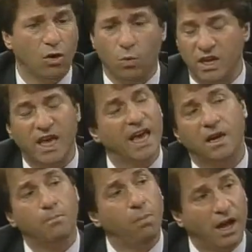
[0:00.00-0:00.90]
we
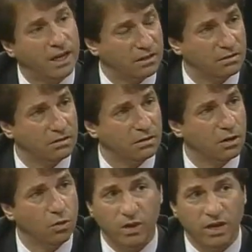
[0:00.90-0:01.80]
can't abide it.
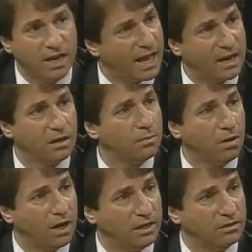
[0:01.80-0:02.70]
We cannot
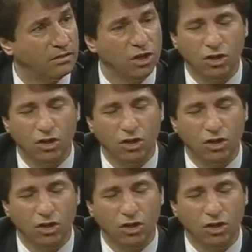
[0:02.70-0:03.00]
abide it.